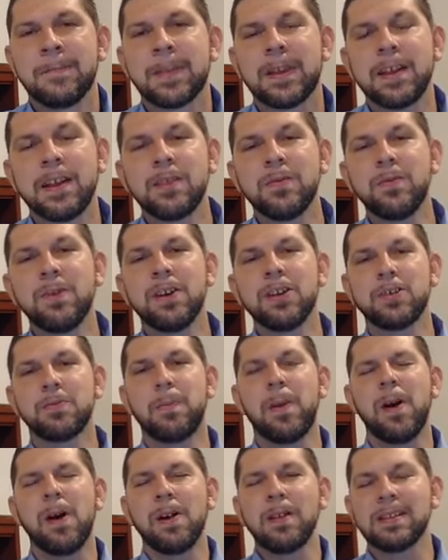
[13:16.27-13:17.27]
In other words,
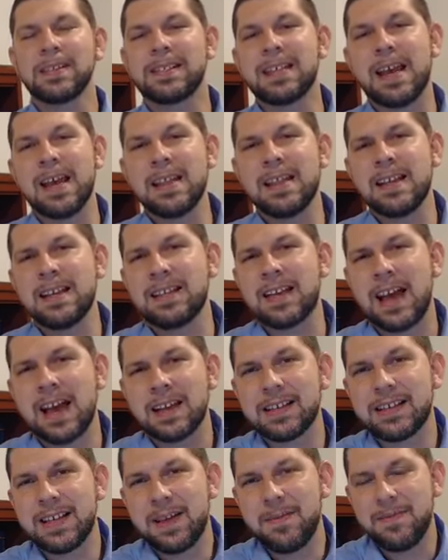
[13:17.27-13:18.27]
Paul is saying the
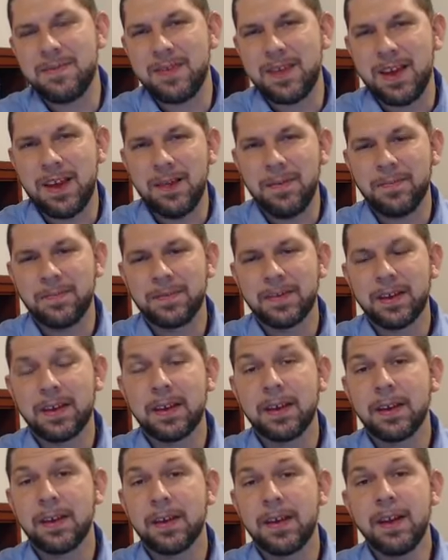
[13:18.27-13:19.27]
exact same thing.
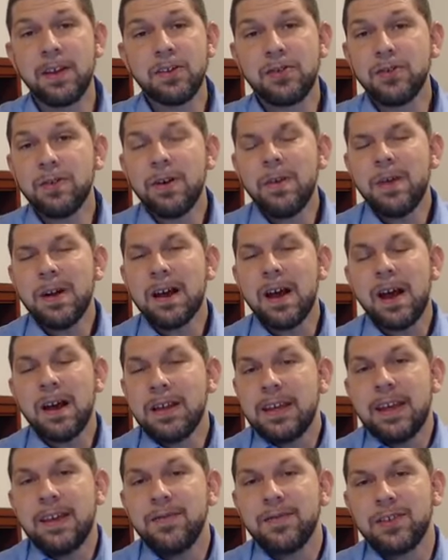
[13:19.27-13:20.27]
Enjoy what
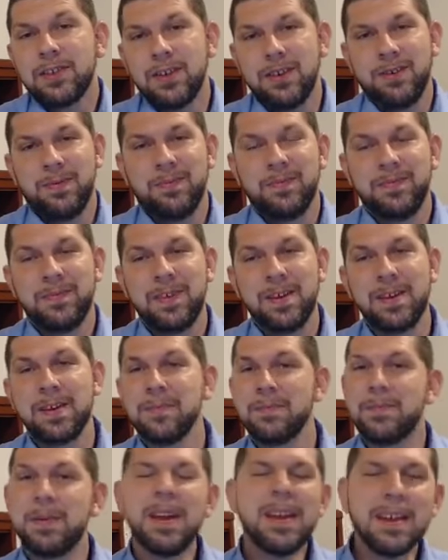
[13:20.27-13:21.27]
God gives you.
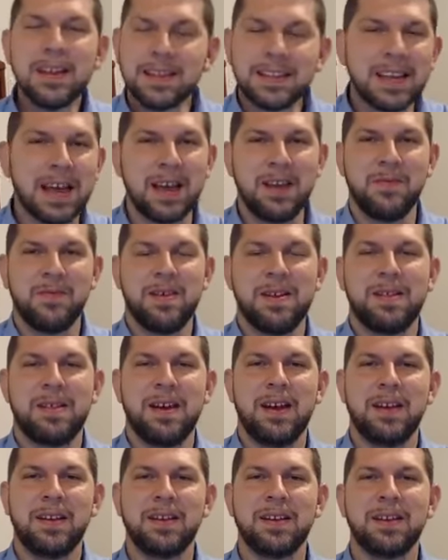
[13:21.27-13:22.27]
Be content with
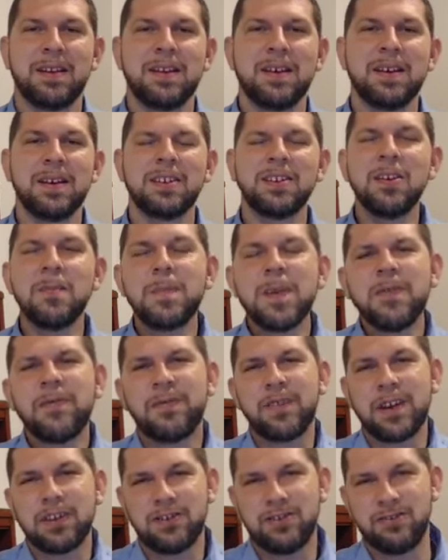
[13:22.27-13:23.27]
it. Don't be
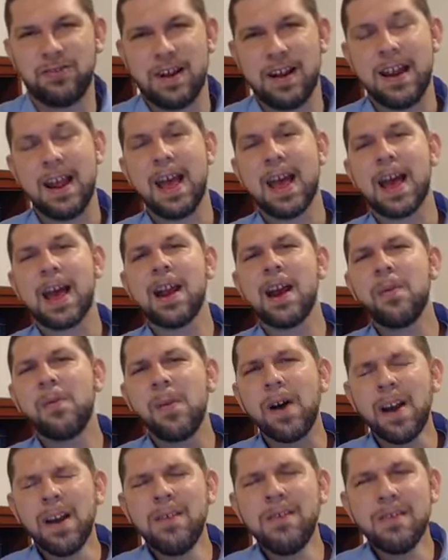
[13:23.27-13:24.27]
frustrated. And I
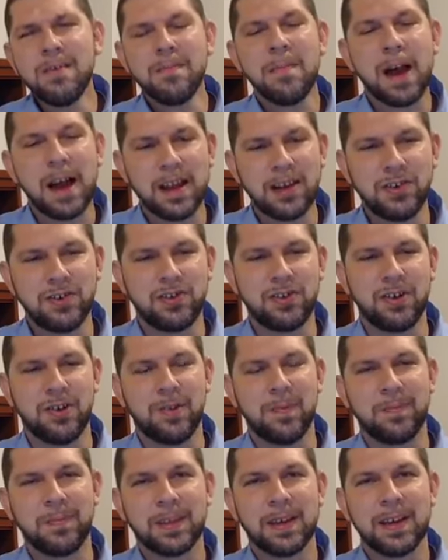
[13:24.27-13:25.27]
want to remind
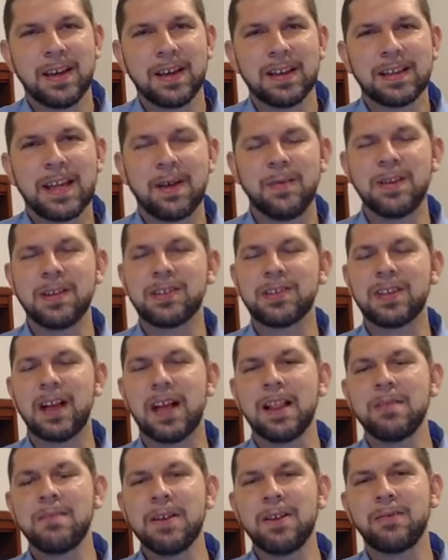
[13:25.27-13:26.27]
you that when
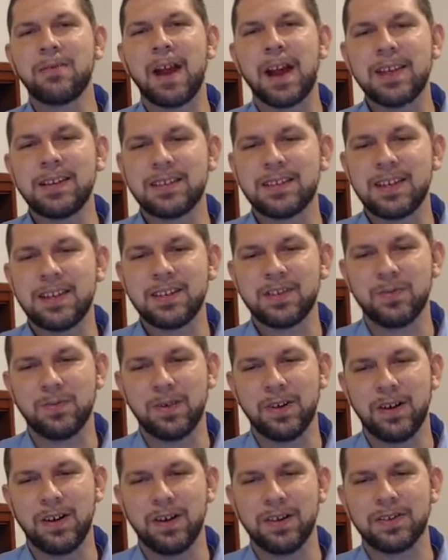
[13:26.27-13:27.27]
Solomon writes these
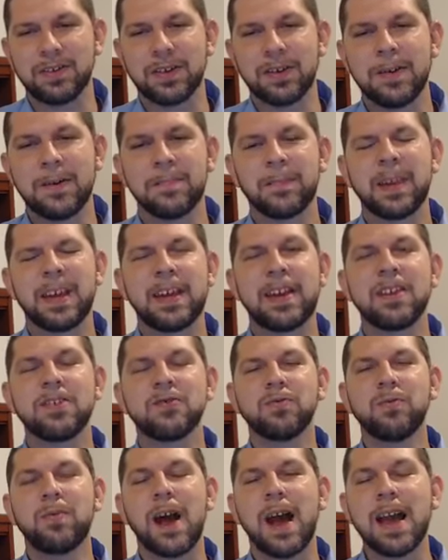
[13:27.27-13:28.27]
words,
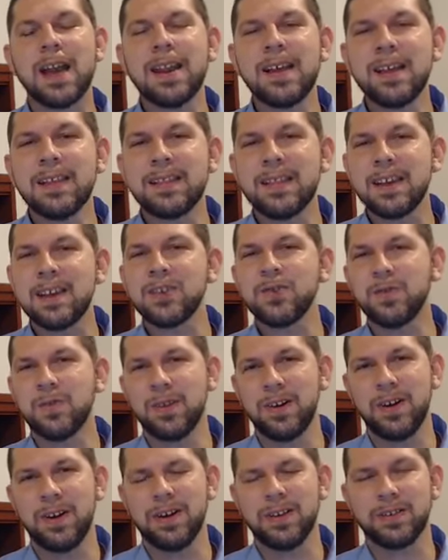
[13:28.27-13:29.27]
he's writing these
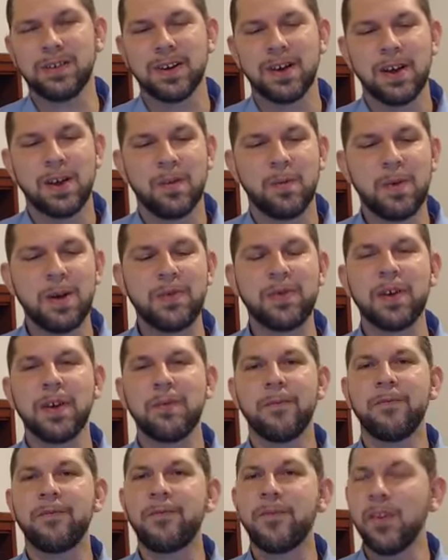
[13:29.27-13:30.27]
words with
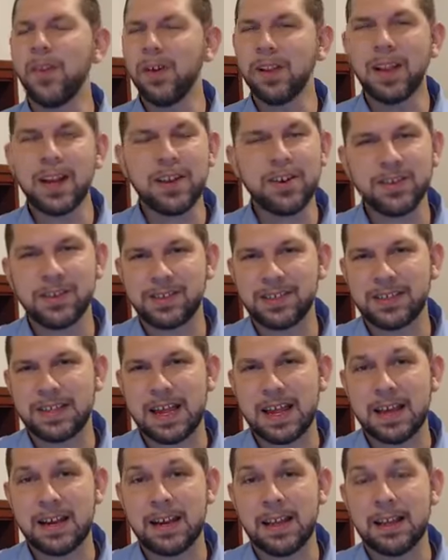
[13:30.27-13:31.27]
a full
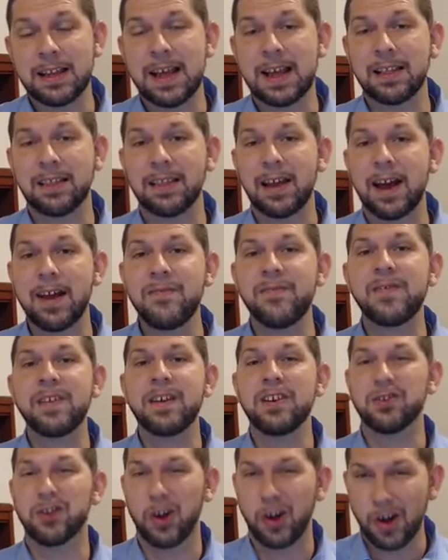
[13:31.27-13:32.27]
understanding that life
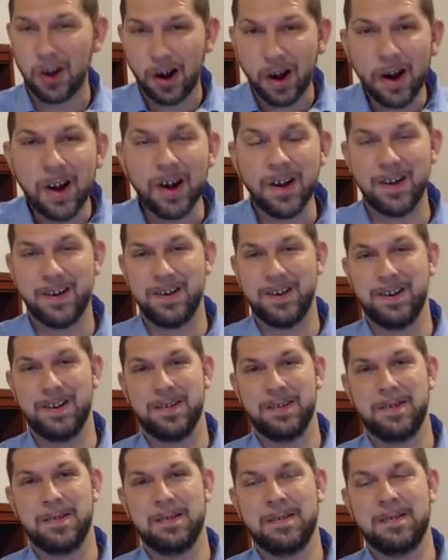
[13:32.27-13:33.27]
is hard,
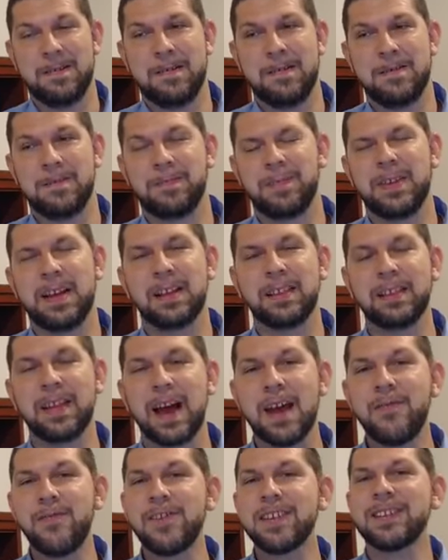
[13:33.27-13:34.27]
that
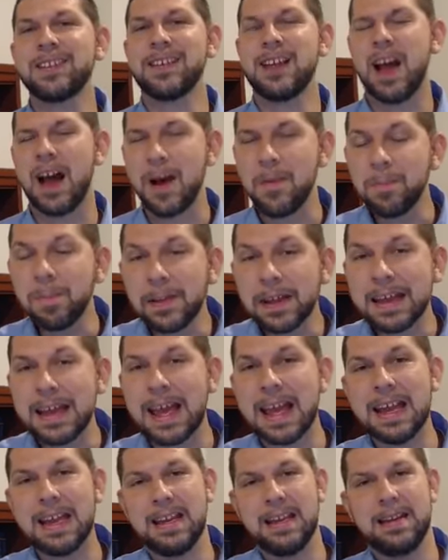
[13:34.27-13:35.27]
life is
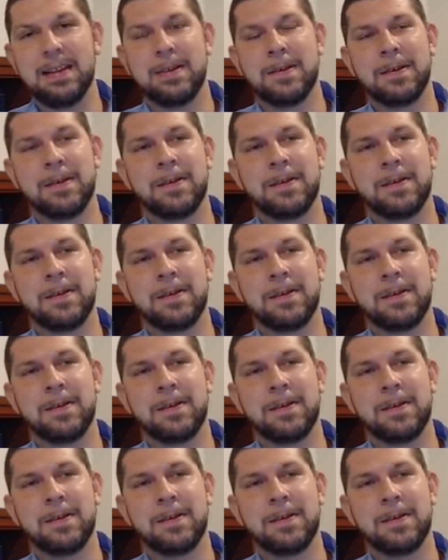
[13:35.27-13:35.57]
complicated,